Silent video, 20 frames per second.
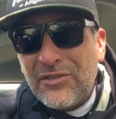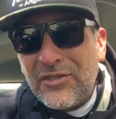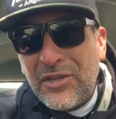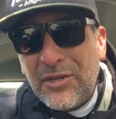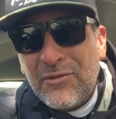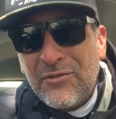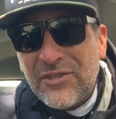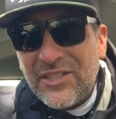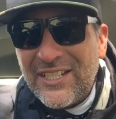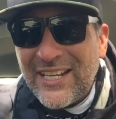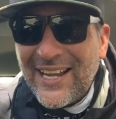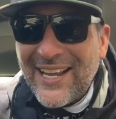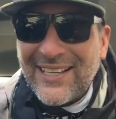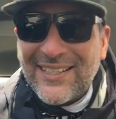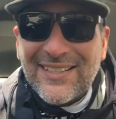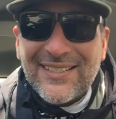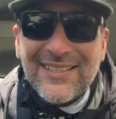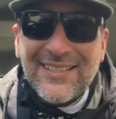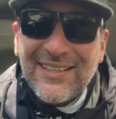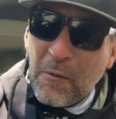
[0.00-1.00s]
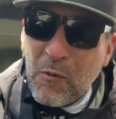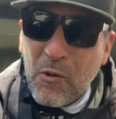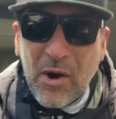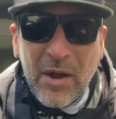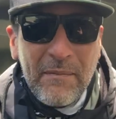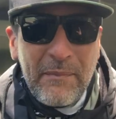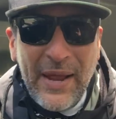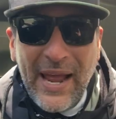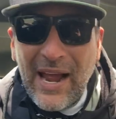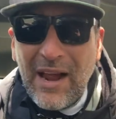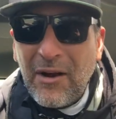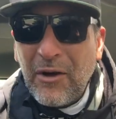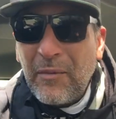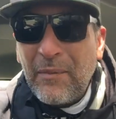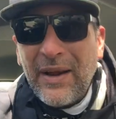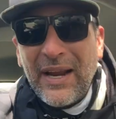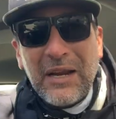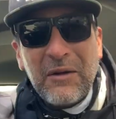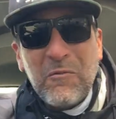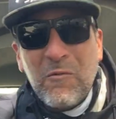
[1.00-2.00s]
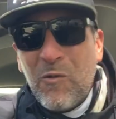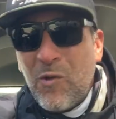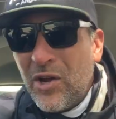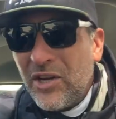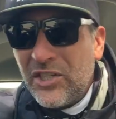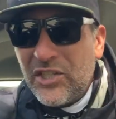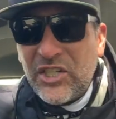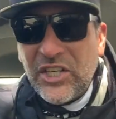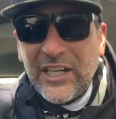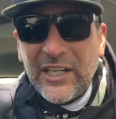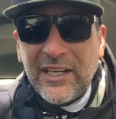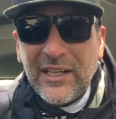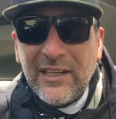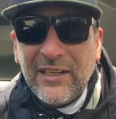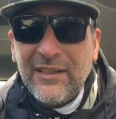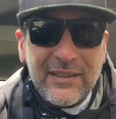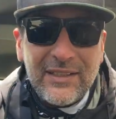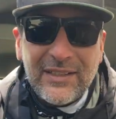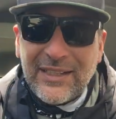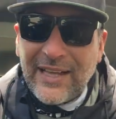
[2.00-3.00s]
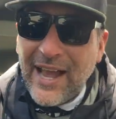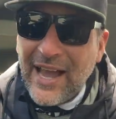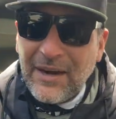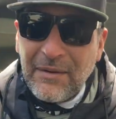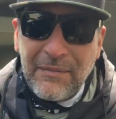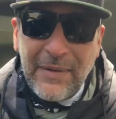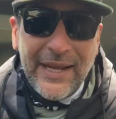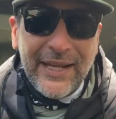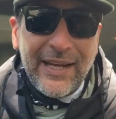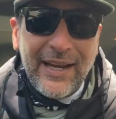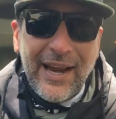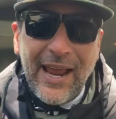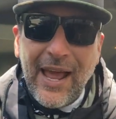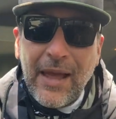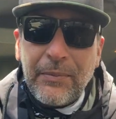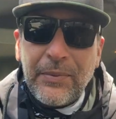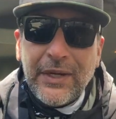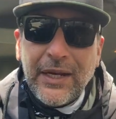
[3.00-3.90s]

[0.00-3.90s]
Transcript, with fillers: Two sticks, one power bait, one jigging. You gotta make it happen,